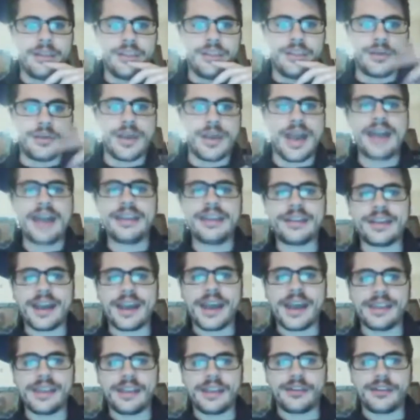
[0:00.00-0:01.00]
You had a
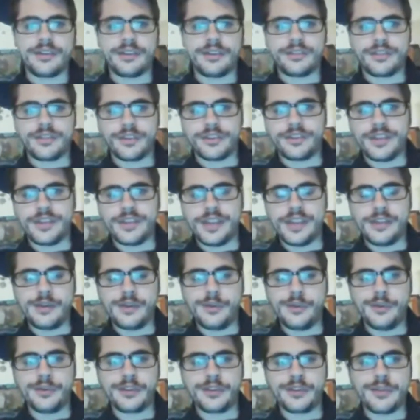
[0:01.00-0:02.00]
guy like Chris Versteeg, who
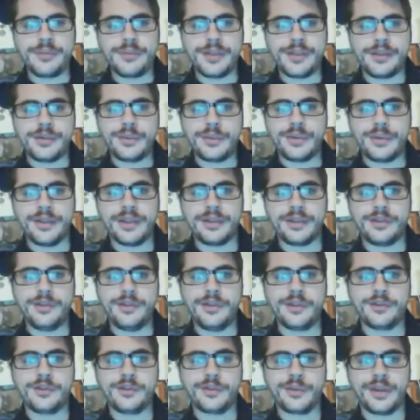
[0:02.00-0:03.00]
was going to be
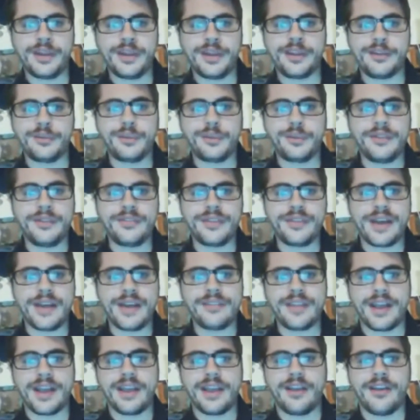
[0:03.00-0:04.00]
your 20 to 25
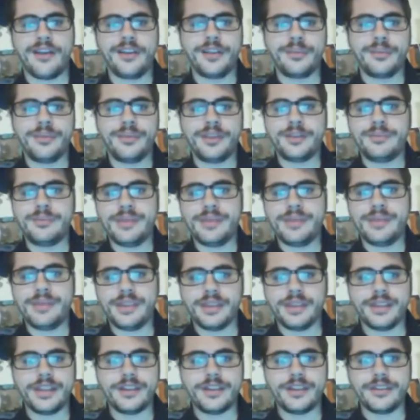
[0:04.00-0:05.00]
guy, arguably could be the
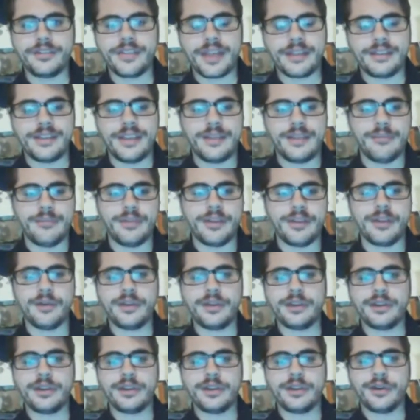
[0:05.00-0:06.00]
leader of that team,
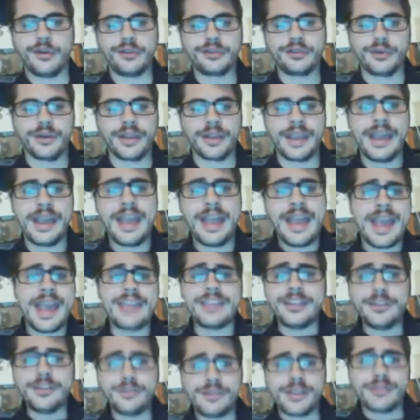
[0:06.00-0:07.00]
in goal scoring,
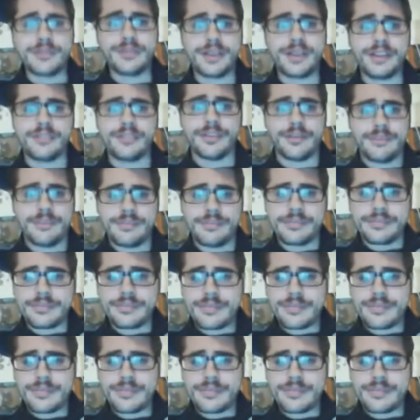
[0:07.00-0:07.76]
and then you get rid of it.